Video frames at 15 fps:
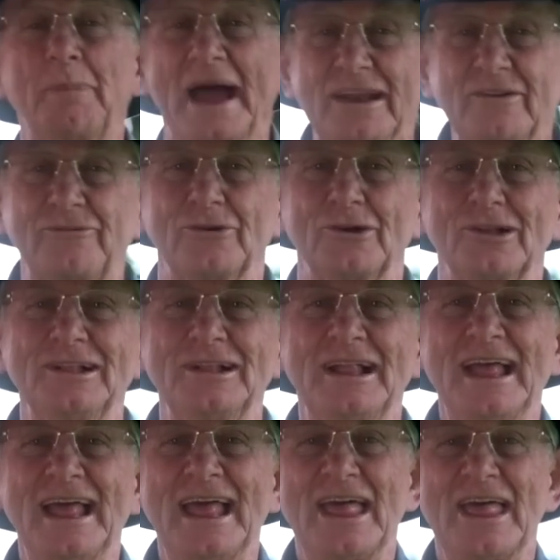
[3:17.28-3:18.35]
painful
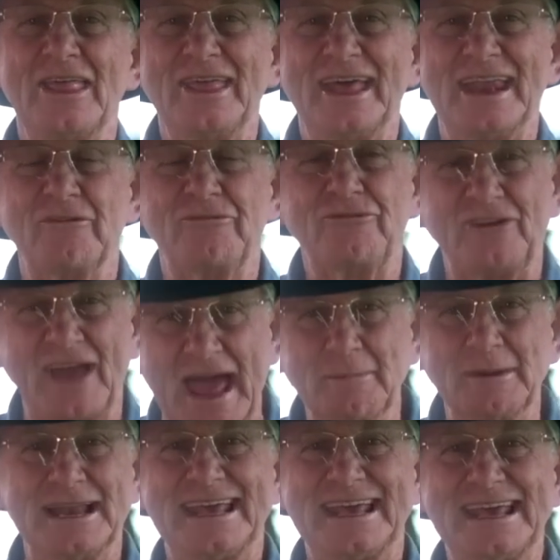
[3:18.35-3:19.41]
than a
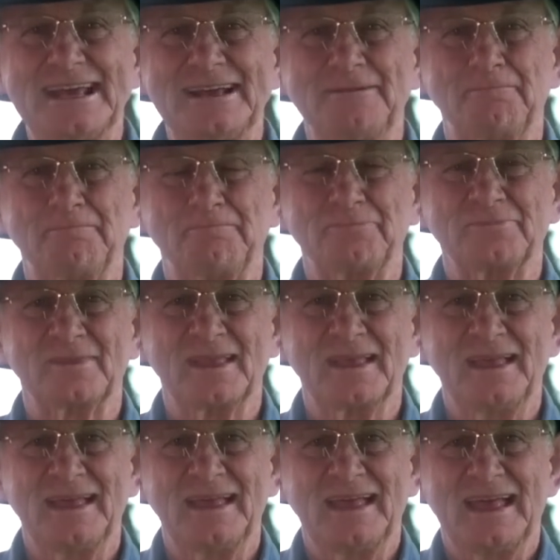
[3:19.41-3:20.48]
family
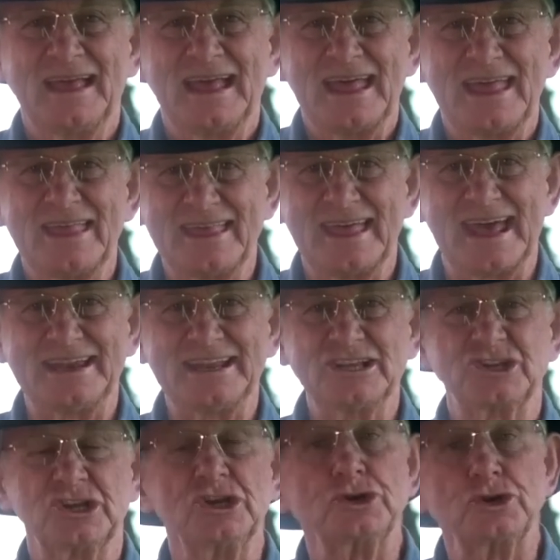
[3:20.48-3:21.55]
that
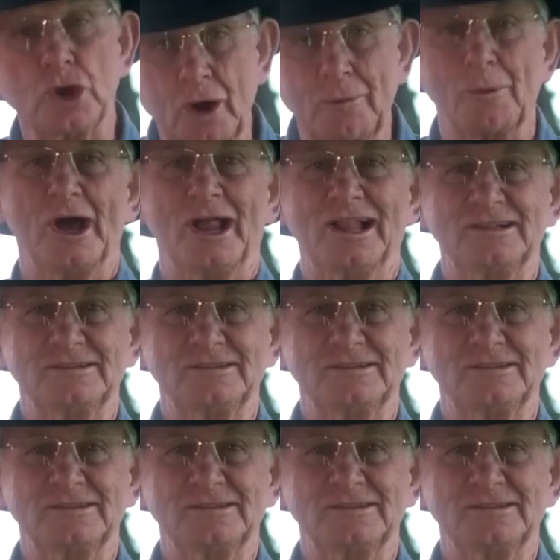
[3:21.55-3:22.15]
is in turmoil,